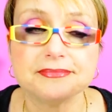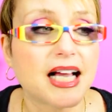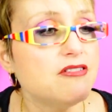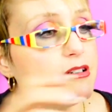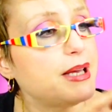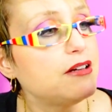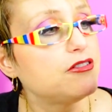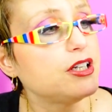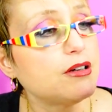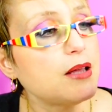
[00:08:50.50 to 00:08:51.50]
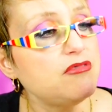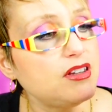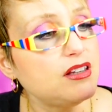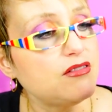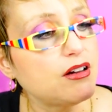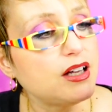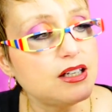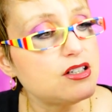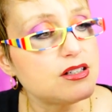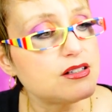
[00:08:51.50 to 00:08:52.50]
I feel bad for you. I'm feeling very
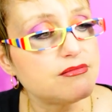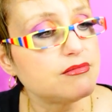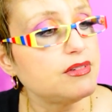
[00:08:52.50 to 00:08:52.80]
just